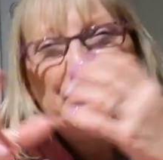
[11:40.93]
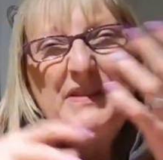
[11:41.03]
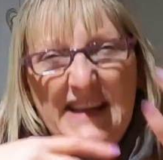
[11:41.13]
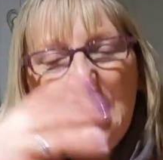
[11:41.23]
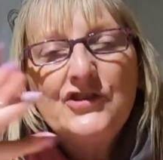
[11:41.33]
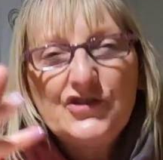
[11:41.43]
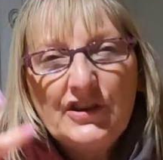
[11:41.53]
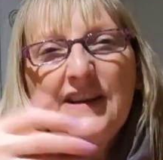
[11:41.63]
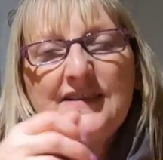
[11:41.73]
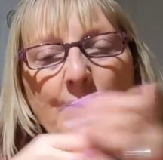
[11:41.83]

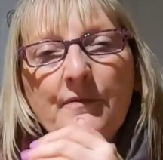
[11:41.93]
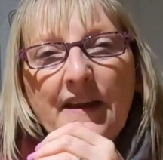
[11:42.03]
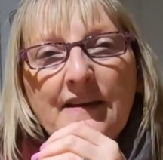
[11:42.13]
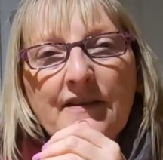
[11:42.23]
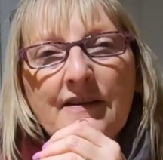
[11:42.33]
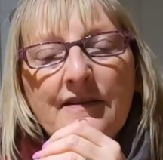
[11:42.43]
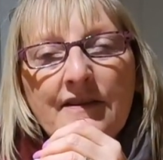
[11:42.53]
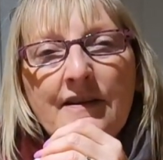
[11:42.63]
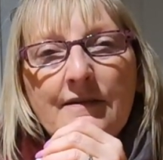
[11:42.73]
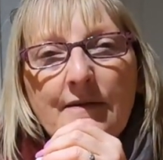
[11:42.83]
potentially something that
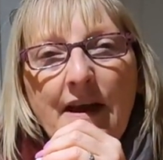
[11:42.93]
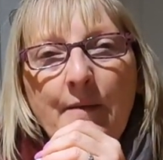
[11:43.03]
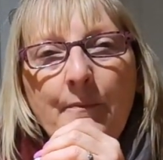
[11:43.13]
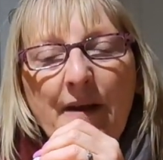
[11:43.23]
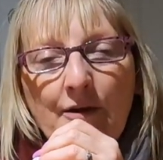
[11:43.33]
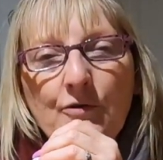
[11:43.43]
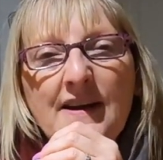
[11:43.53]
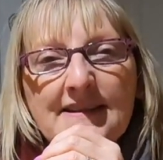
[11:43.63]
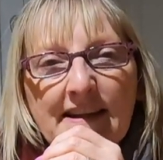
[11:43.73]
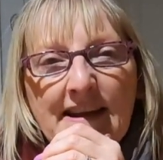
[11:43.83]
Beryl
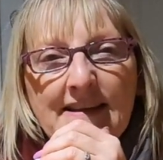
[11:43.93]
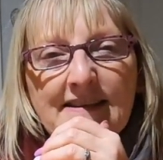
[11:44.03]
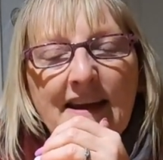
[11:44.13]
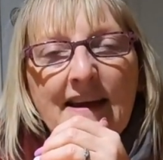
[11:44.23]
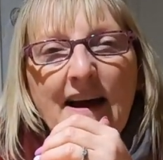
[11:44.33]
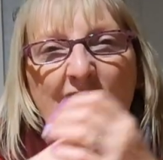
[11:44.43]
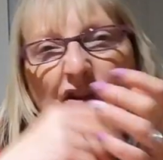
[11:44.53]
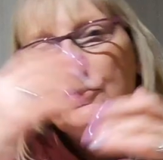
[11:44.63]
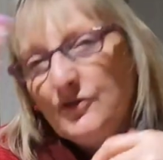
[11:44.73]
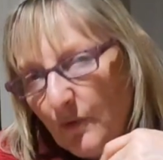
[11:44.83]
has laid, and
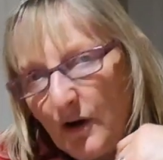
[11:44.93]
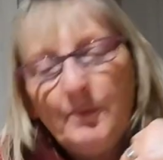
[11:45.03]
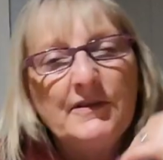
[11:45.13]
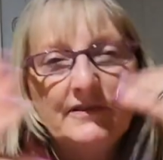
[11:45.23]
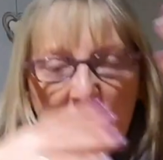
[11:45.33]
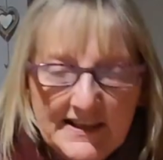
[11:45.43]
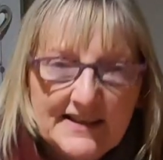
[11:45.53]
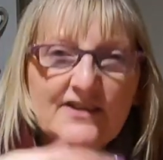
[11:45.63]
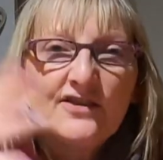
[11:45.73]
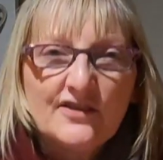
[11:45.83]
it could well be
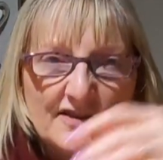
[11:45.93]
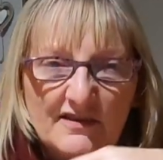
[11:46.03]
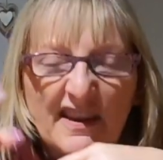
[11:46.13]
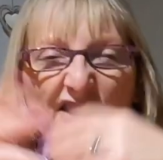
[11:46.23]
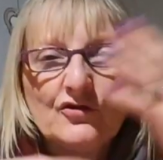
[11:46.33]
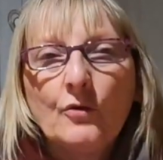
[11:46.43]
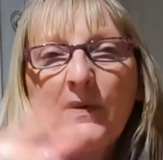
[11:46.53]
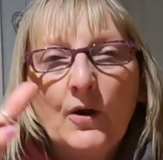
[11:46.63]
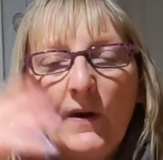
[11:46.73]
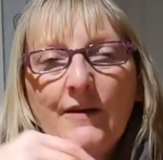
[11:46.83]
related to the things not
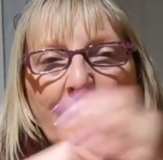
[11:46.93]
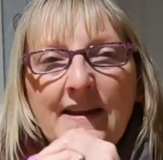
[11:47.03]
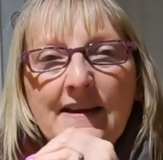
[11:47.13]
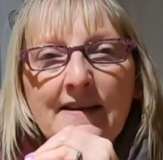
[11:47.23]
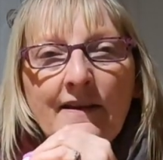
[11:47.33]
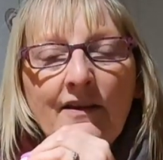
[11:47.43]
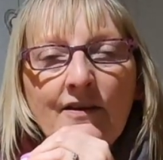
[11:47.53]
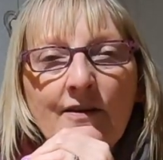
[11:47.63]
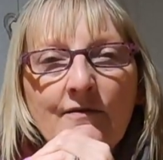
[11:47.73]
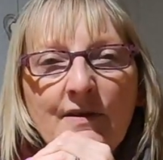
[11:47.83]
being quite right in
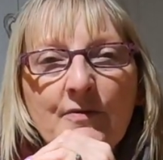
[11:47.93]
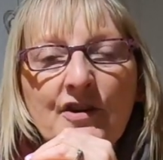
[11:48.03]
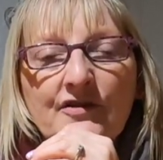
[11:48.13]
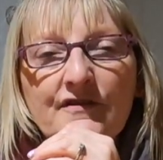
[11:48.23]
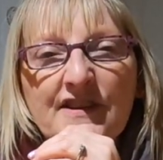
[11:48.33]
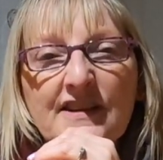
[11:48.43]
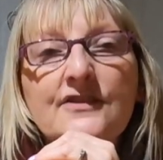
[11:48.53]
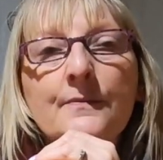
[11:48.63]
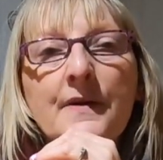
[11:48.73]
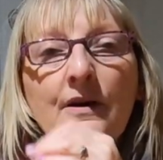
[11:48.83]
the reproductive
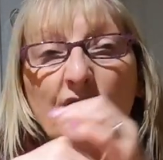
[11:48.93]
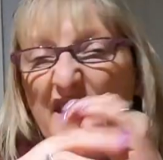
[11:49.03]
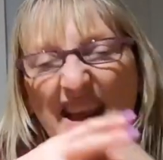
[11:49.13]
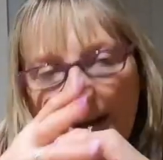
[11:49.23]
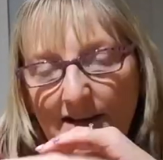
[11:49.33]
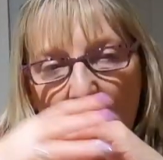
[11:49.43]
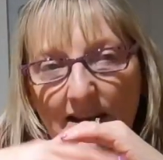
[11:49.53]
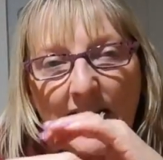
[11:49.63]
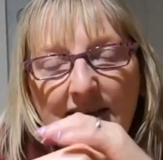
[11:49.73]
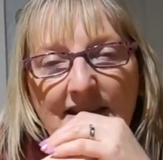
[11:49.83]
system or the
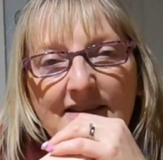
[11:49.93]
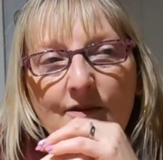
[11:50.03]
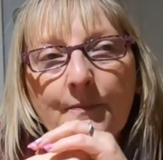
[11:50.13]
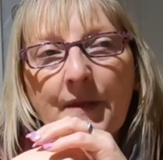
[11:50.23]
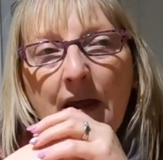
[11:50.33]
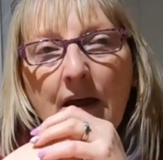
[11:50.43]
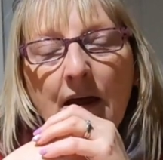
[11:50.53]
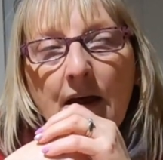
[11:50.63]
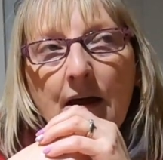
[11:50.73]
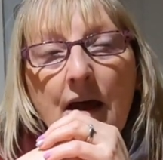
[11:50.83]
egg system.
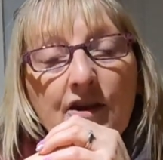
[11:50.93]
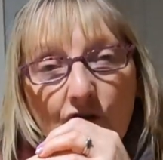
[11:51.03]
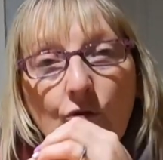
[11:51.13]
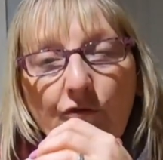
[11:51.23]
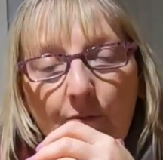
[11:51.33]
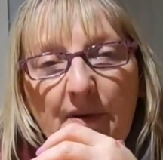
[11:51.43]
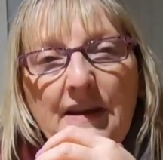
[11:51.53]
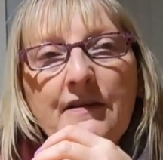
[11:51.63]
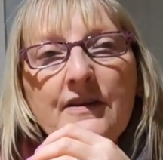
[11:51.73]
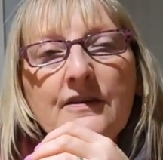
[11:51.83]
It could also
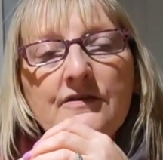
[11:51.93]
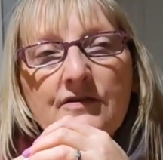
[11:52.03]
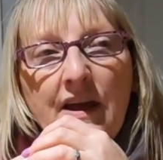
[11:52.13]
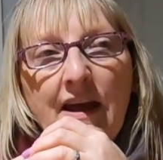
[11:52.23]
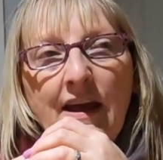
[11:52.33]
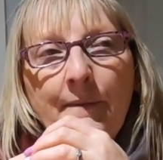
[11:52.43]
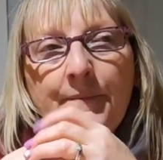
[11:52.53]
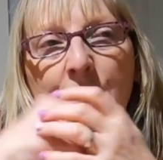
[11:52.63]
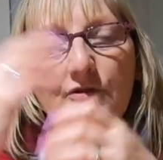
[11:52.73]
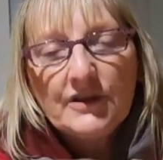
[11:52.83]
be that
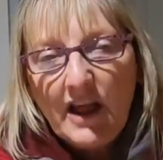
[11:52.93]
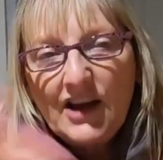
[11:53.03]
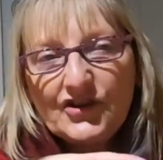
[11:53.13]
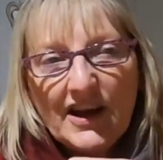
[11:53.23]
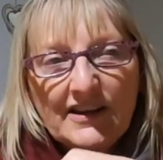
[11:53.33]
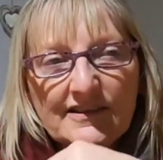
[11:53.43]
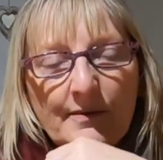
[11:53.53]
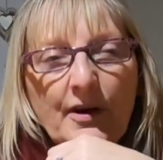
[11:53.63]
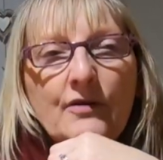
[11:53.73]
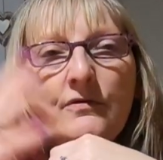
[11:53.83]
the lash egg has
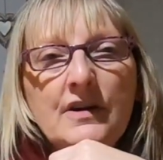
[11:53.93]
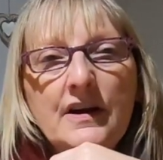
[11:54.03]
come out,